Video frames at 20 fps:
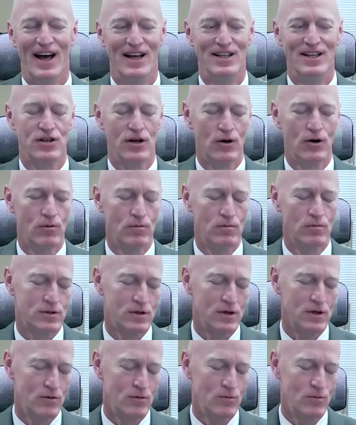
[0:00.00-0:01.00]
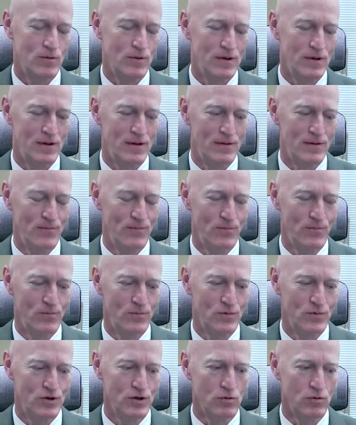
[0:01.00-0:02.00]
And so
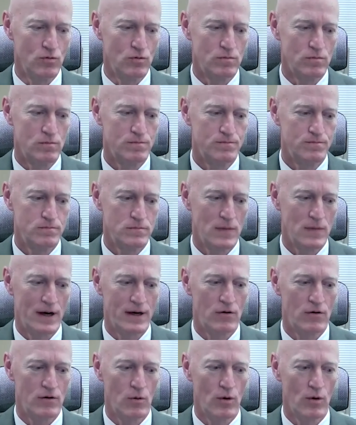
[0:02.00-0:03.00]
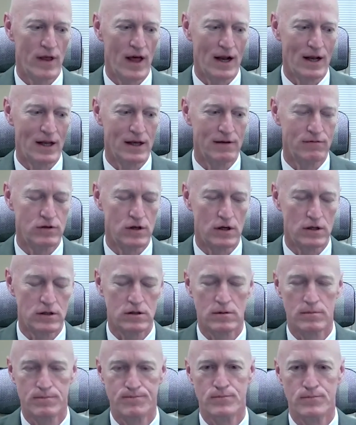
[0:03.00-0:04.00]
shoot, I don't know where that leaves
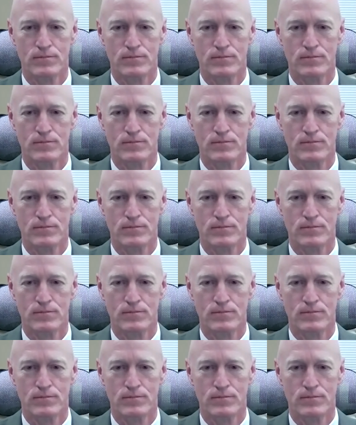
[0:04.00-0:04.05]
us.